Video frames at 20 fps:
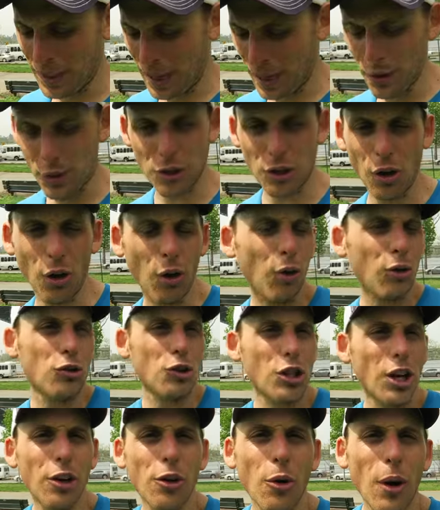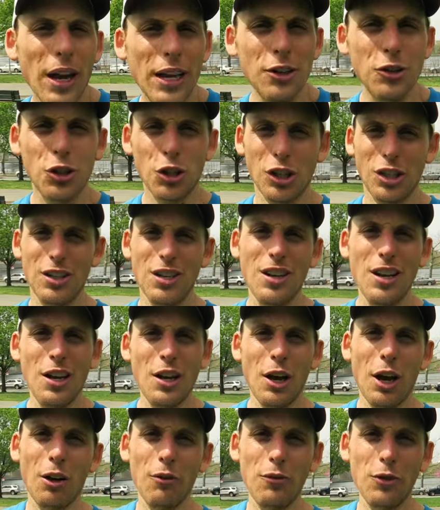And there's a whole generation
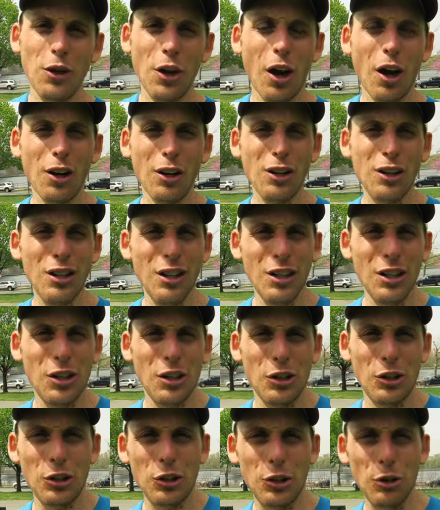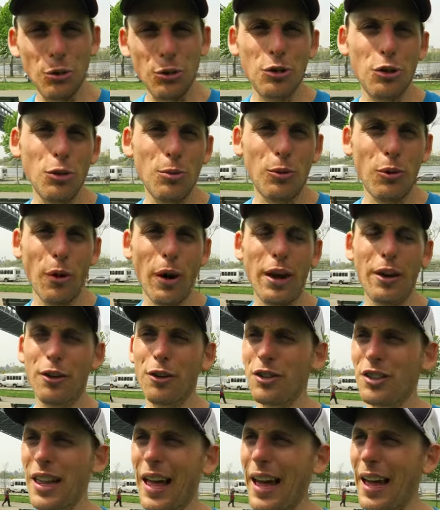of young YouTube
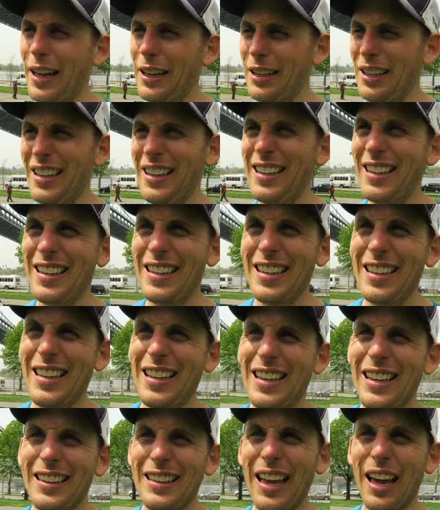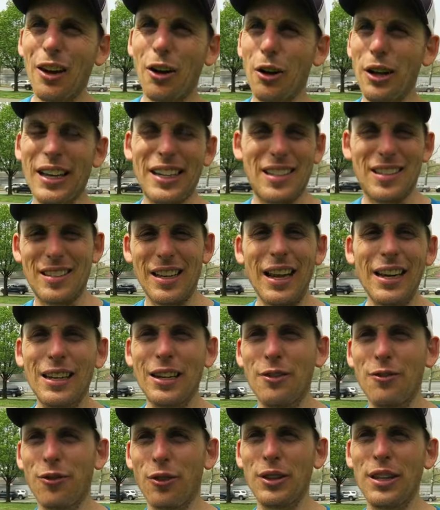creators that are
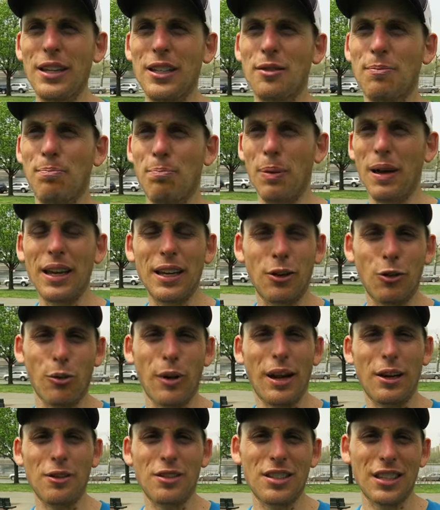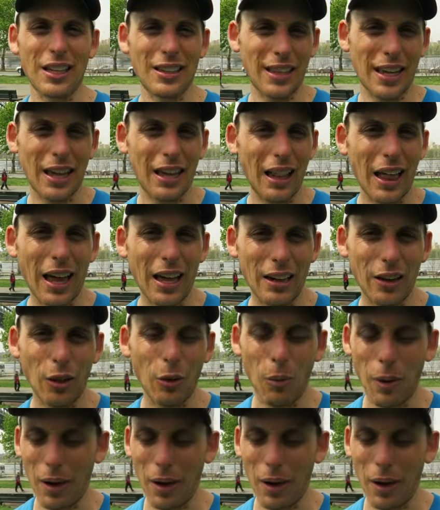excited for these big creators to get the hell out of the